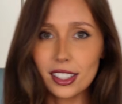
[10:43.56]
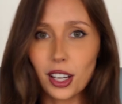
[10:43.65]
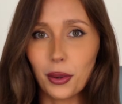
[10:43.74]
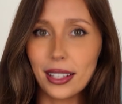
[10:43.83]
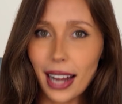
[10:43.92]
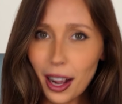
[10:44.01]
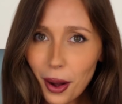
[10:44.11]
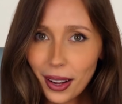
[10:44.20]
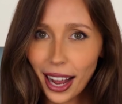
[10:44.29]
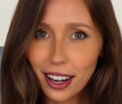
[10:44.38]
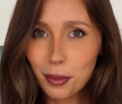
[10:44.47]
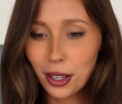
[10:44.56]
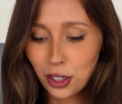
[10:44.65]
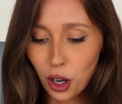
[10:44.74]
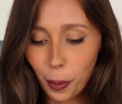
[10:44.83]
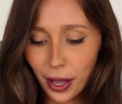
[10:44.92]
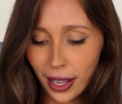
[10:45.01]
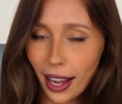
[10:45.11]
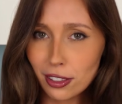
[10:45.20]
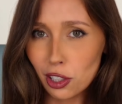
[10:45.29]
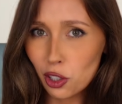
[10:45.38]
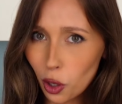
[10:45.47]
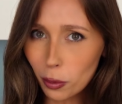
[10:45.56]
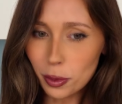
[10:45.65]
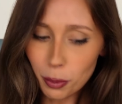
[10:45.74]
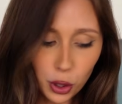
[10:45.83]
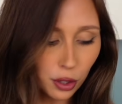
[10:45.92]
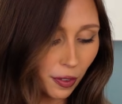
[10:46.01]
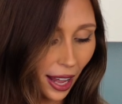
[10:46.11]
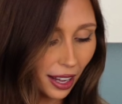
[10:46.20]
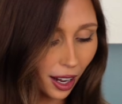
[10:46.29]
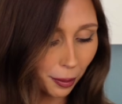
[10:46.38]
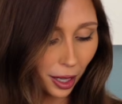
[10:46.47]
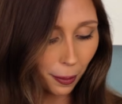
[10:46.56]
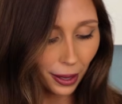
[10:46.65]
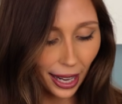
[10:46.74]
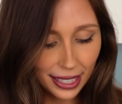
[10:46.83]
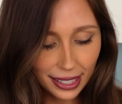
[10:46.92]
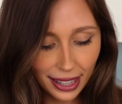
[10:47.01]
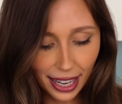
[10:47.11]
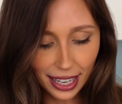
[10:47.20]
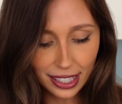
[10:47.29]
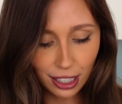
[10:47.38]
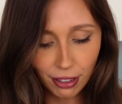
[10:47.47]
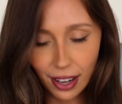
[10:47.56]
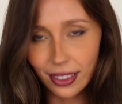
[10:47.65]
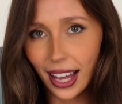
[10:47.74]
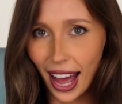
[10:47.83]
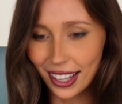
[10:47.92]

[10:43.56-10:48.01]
So now our caramel topping has stopped moving, I'm gonna place these around the